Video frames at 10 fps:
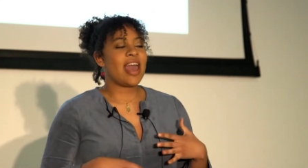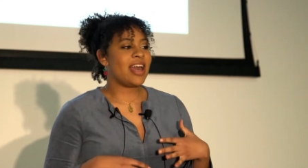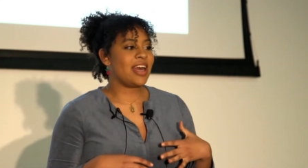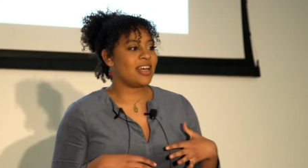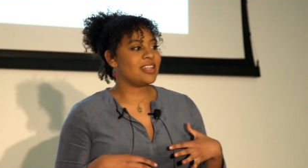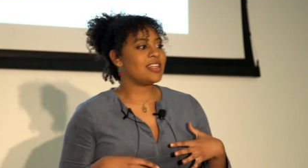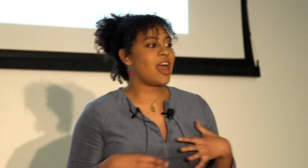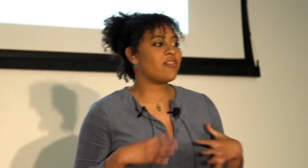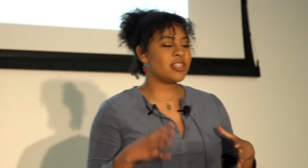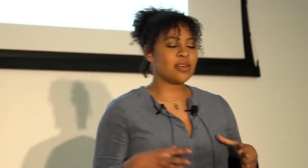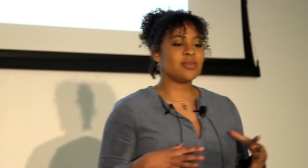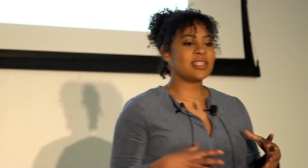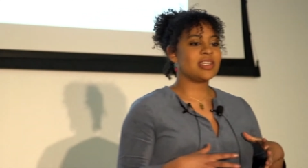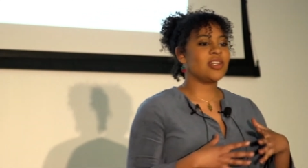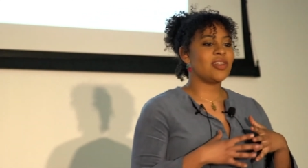and everything
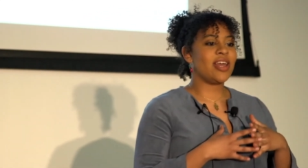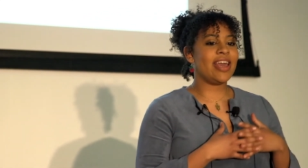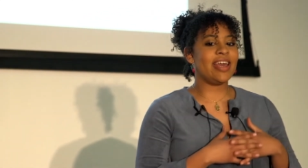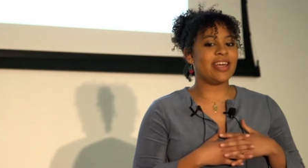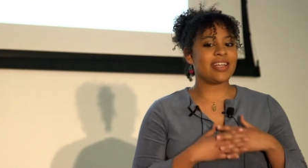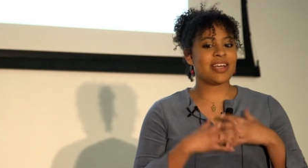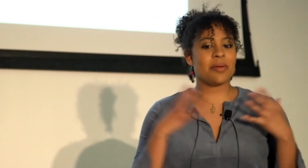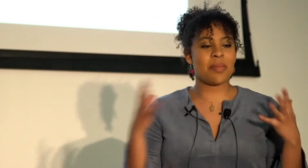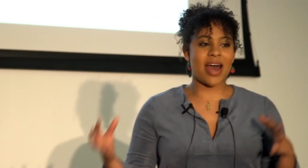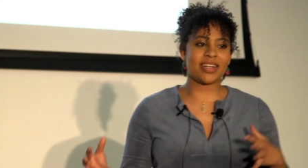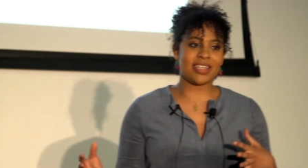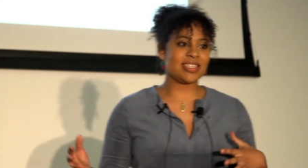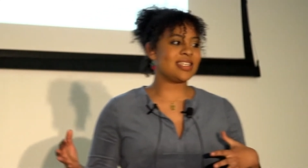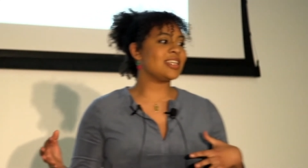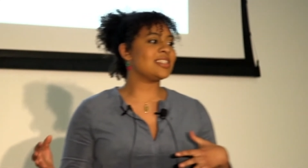was in
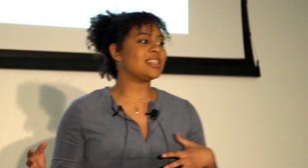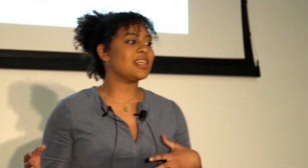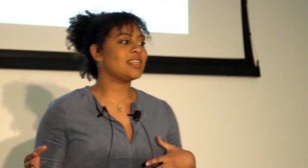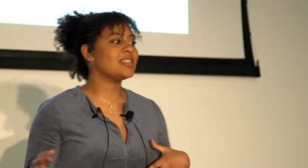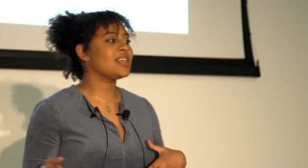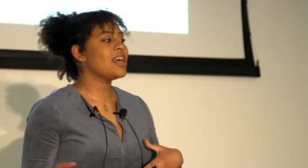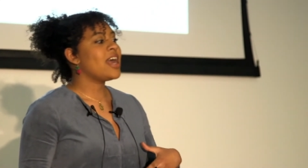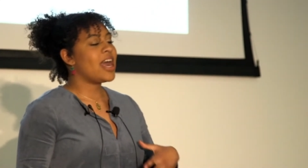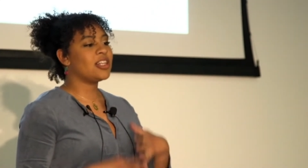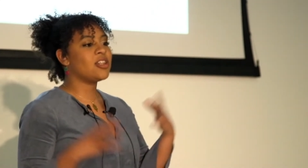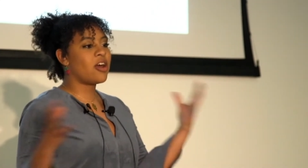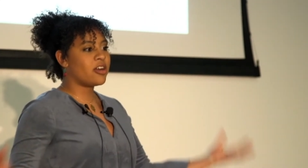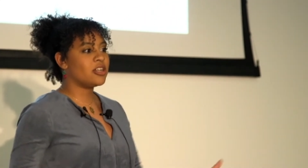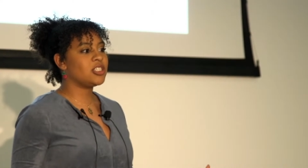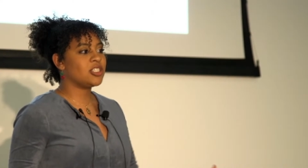commodity senses and
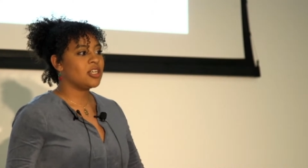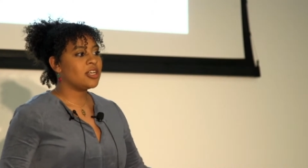large